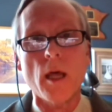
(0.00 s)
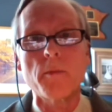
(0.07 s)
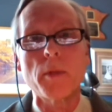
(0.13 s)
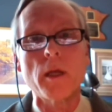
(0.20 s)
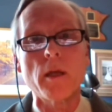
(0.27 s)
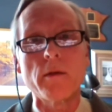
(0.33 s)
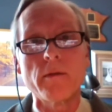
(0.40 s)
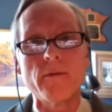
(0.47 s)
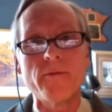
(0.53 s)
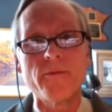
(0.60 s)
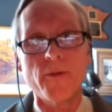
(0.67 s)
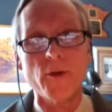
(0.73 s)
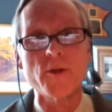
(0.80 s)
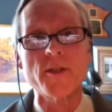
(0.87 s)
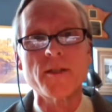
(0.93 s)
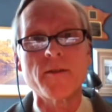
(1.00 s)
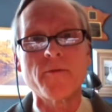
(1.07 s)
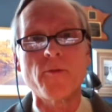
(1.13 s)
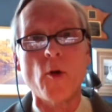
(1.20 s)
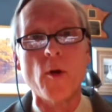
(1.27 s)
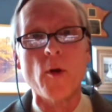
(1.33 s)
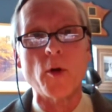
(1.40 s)
That'd be first and
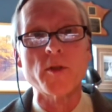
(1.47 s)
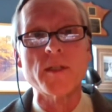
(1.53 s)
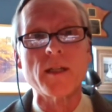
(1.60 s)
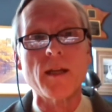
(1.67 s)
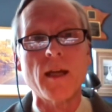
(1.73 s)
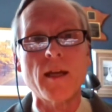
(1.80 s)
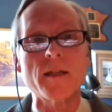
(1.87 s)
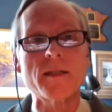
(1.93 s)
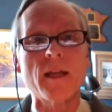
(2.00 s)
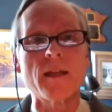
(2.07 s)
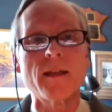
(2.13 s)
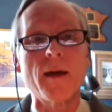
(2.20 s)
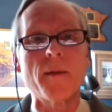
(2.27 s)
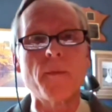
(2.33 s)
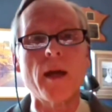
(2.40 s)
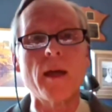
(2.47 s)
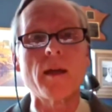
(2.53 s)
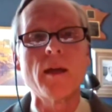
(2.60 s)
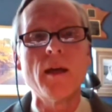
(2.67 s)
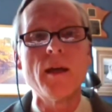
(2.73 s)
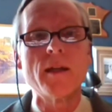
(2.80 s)
foremost. And I guess I'd let my